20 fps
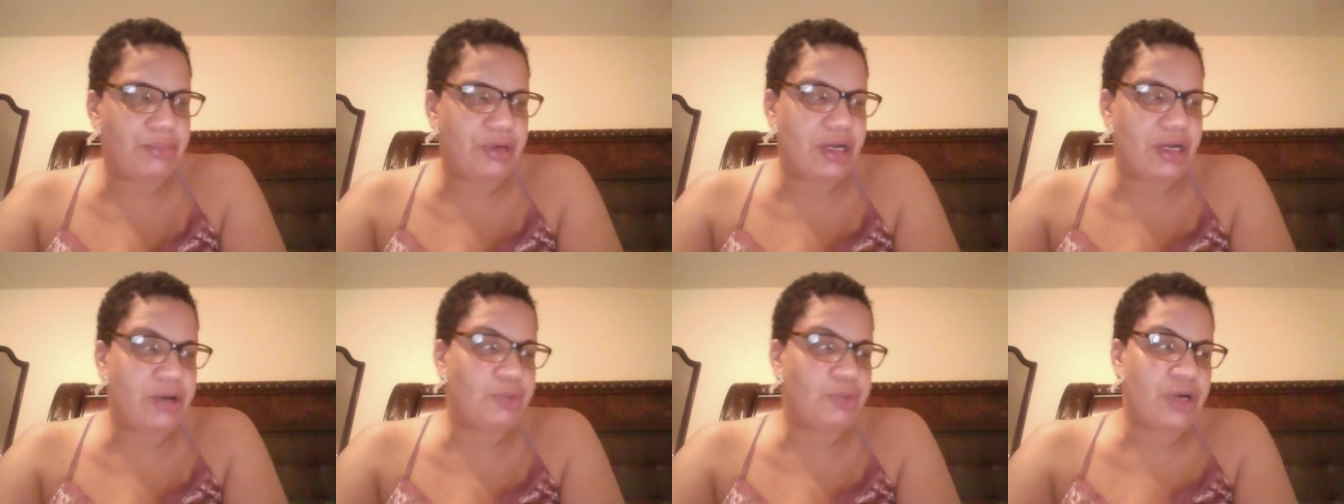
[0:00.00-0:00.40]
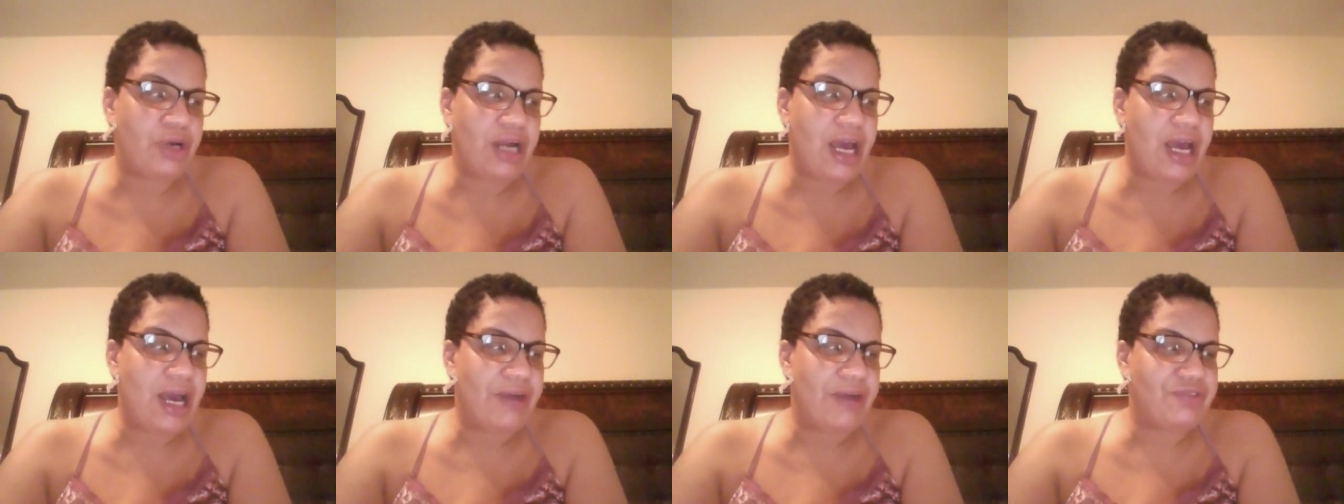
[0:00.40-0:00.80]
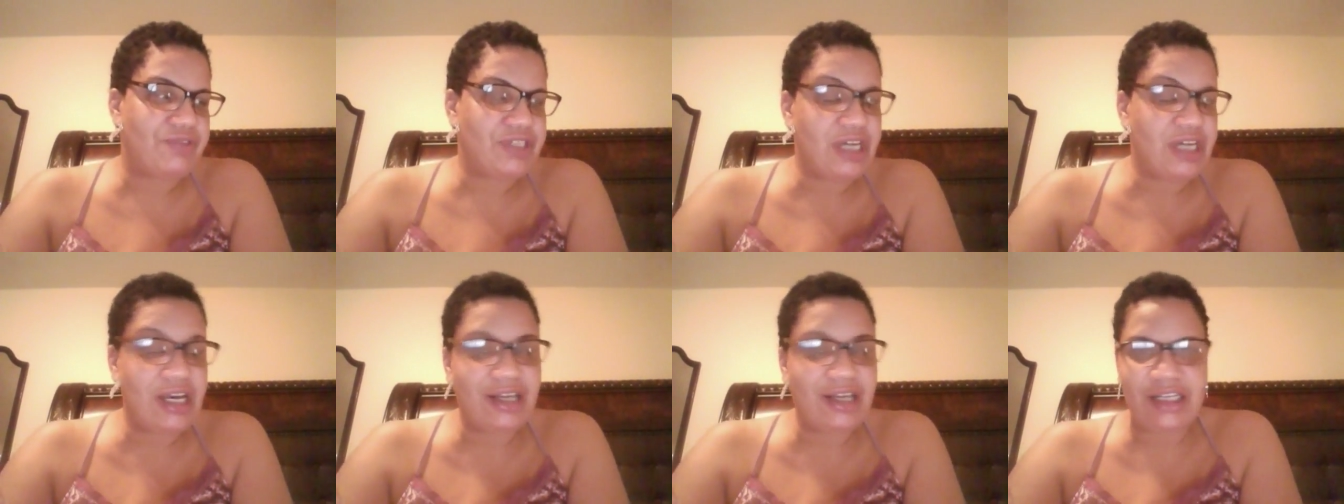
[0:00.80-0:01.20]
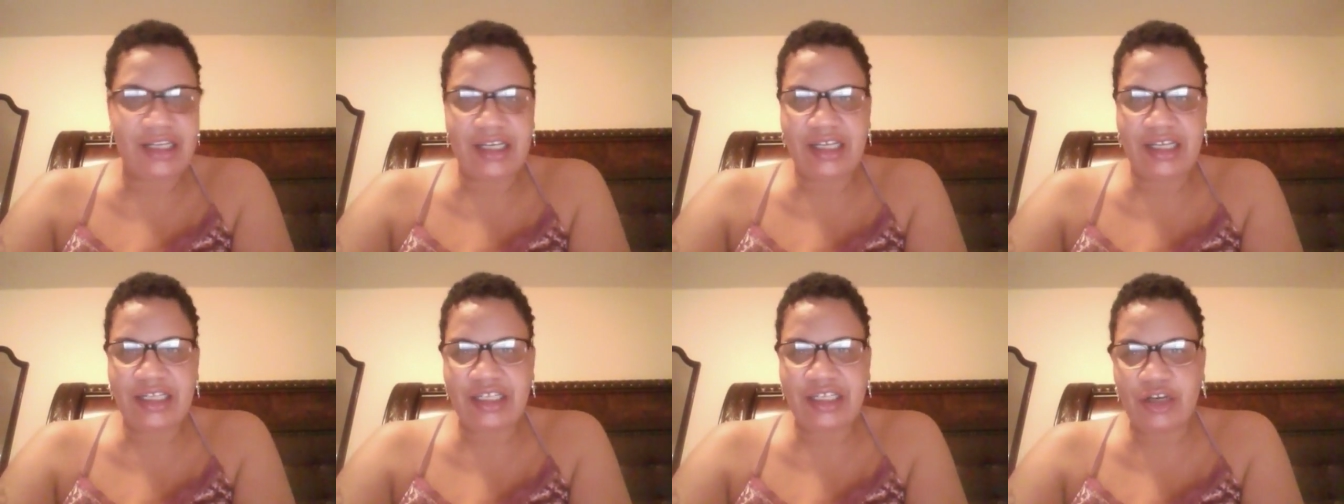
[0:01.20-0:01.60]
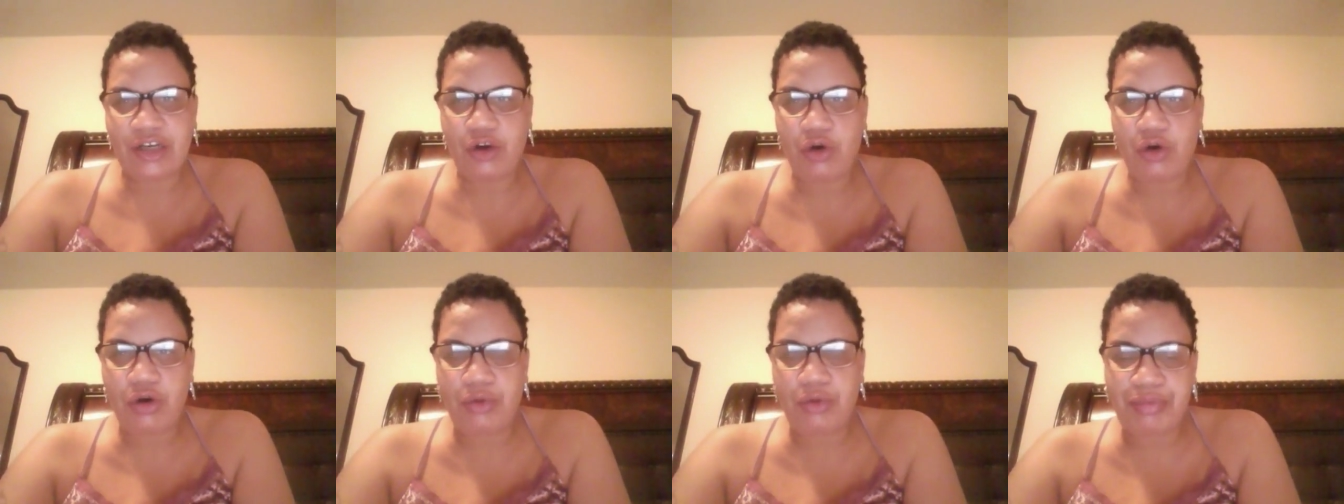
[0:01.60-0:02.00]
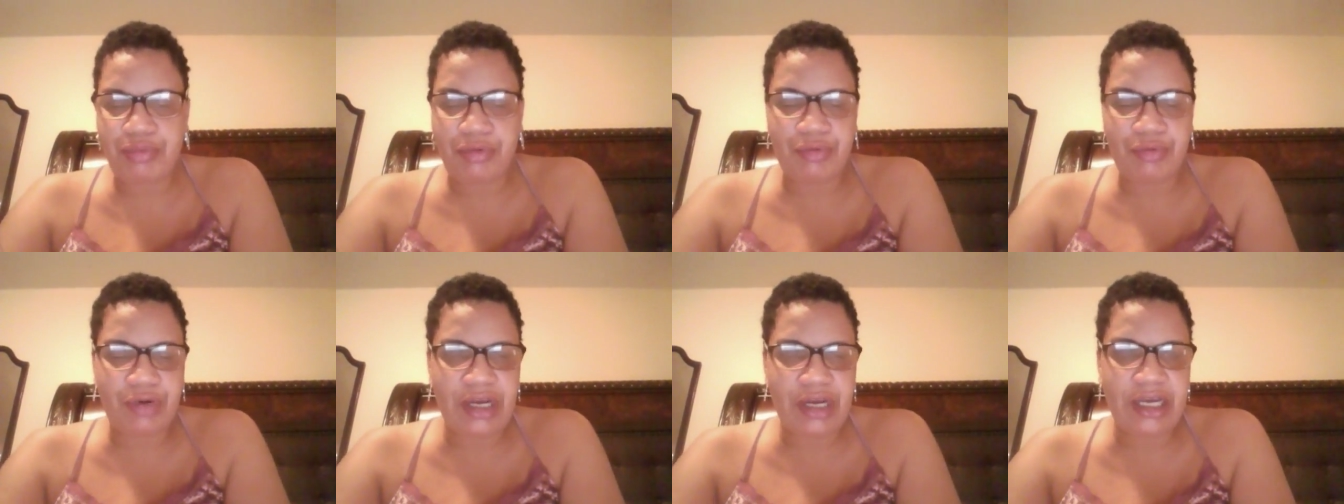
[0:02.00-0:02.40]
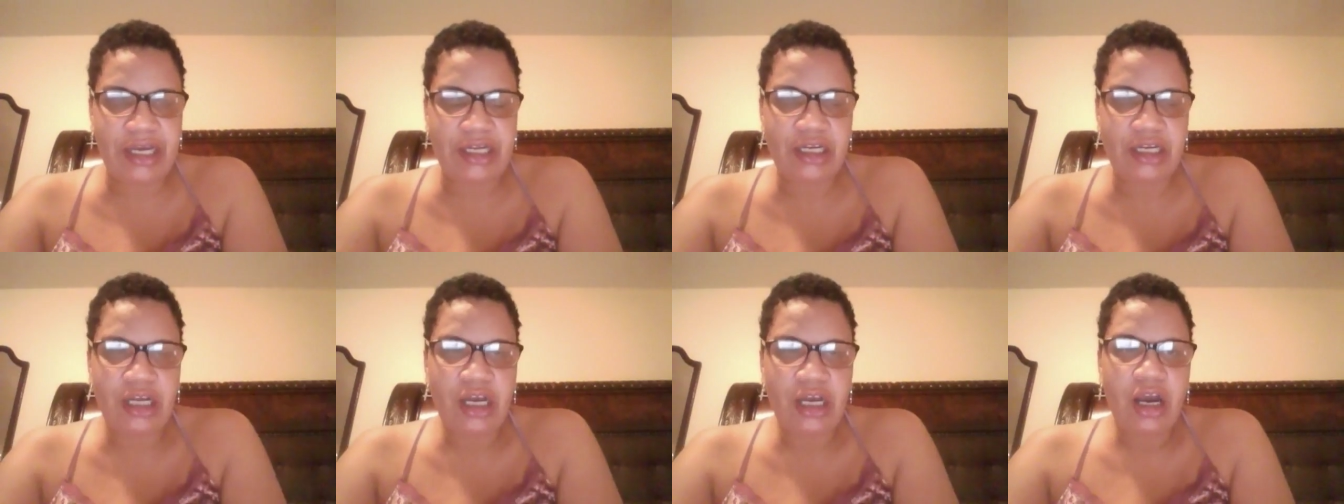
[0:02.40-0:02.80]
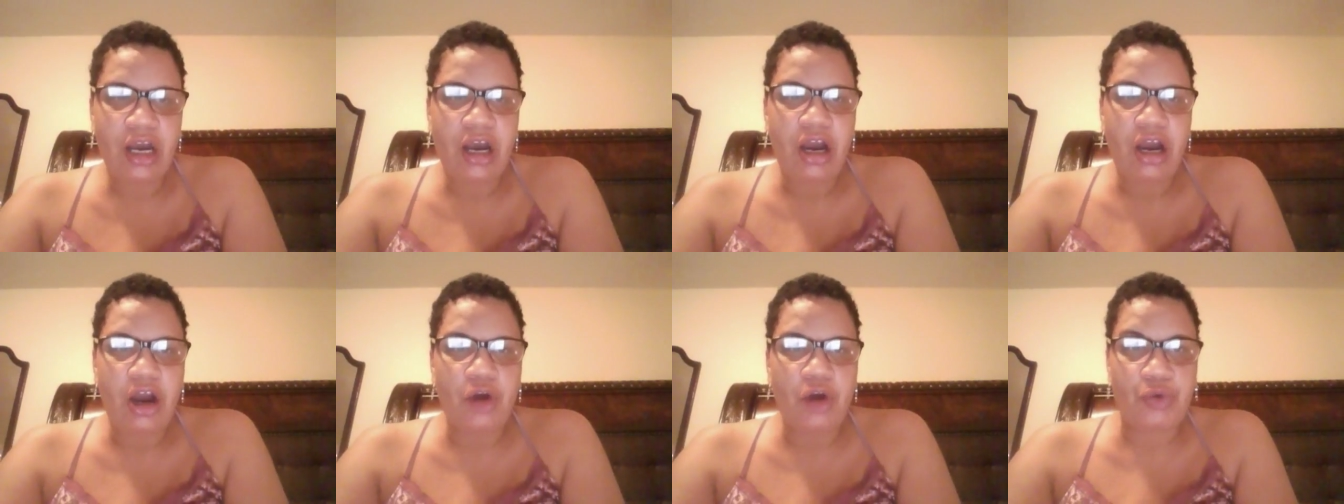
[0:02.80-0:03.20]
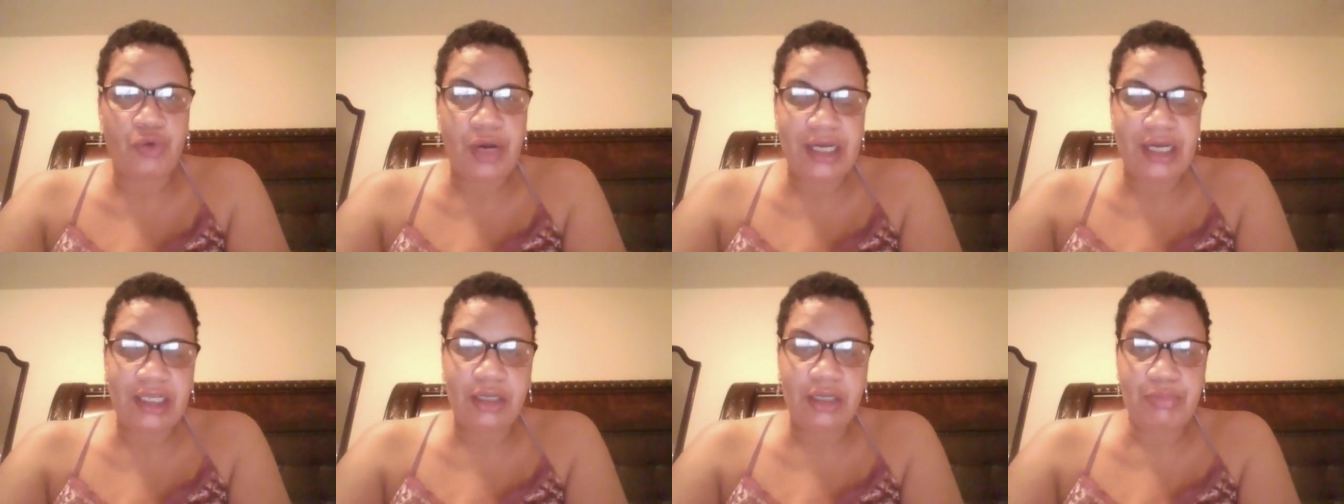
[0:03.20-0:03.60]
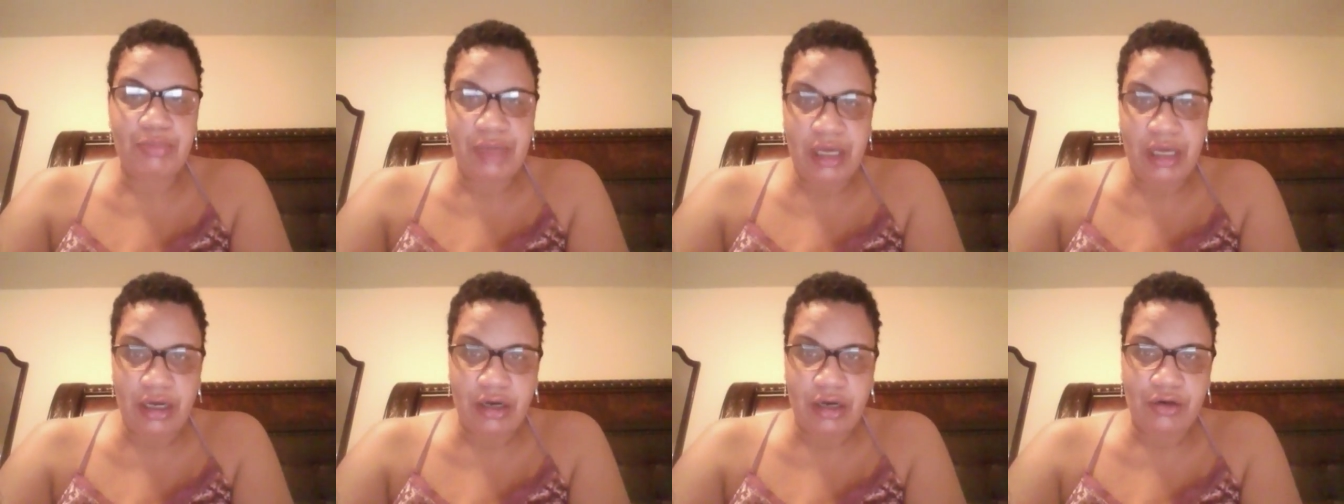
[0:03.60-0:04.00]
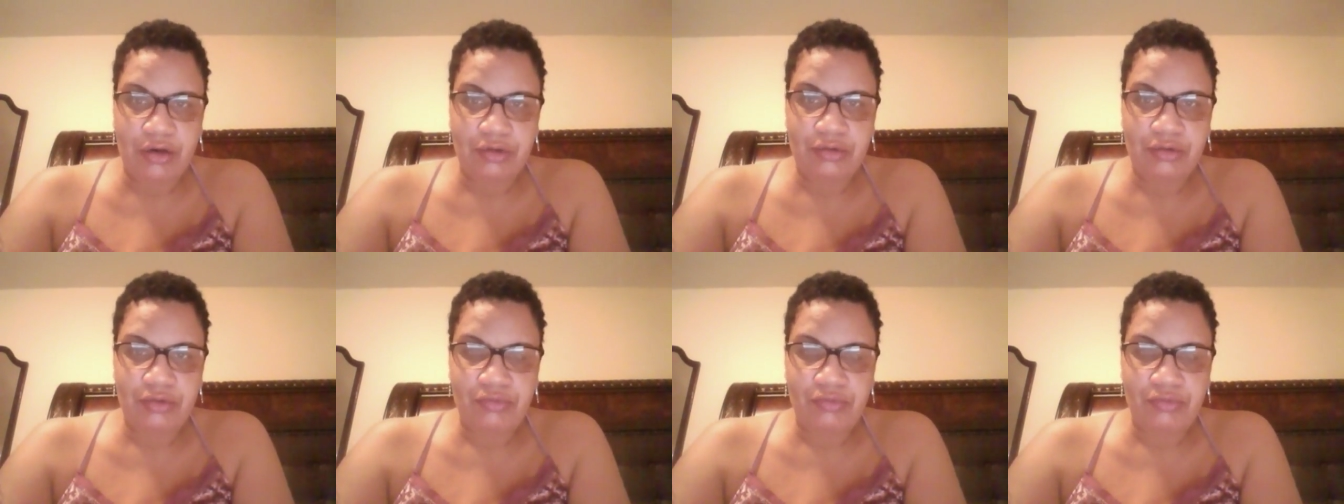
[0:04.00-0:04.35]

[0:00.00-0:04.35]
but what I've done is incorporate a regular meal